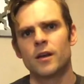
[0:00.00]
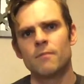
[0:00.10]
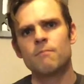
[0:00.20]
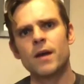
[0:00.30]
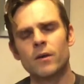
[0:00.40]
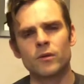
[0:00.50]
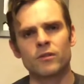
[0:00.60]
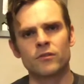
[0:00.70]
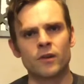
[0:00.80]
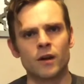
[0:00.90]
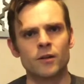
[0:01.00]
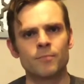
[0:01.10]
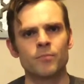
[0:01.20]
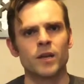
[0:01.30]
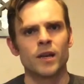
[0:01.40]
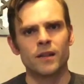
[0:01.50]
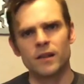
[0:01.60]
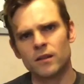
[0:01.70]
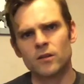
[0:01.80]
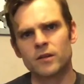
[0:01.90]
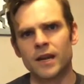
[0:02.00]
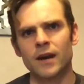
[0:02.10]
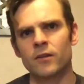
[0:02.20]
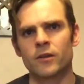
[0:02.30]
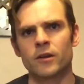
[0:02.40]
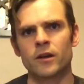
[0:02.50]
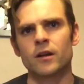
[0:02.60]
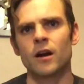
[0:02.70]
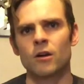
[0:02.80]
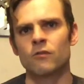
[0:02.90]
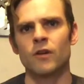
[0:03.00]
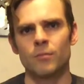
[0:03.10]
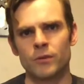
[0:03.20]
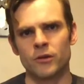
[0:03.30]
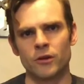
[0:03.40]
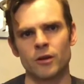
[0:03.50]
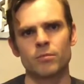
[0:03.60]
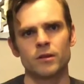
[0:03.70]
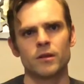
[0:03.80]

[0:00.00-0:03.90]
met with Stalin, and they looked at how they were going to carve up Europe.